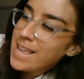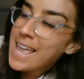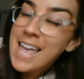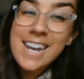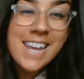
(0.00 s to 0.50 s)

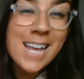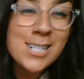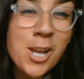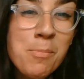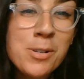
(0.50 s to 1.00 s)
And I
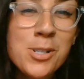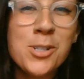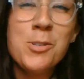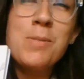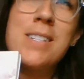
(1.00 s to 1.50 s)
guess our
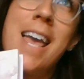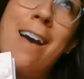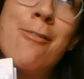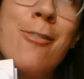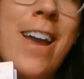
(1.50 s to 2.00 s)
prediction was
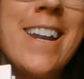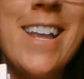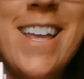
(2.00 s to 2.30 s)
half right.